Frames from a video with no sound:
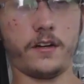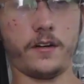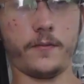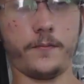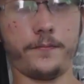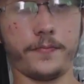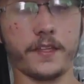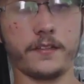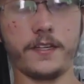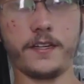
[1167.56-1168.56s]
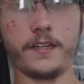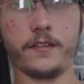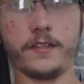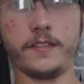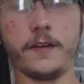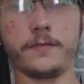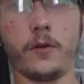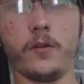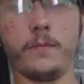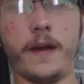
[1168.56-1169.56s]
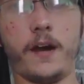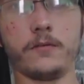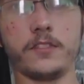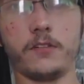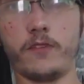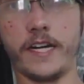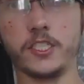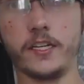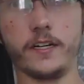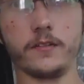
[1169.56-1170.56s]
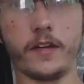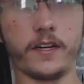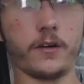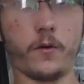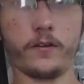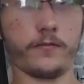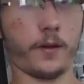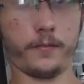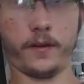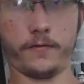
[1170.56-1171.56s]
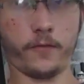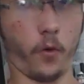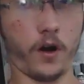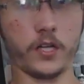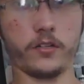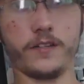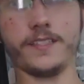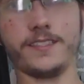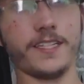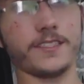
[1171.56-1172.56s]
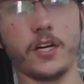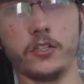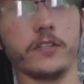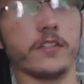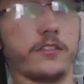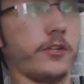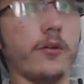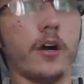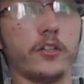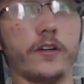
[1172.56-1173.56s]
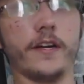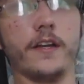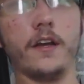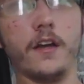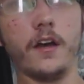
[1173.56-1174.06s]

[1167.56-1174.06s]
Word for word: Um, the the death toll amounts are ranging, like going from you know 400 to 600 to 200,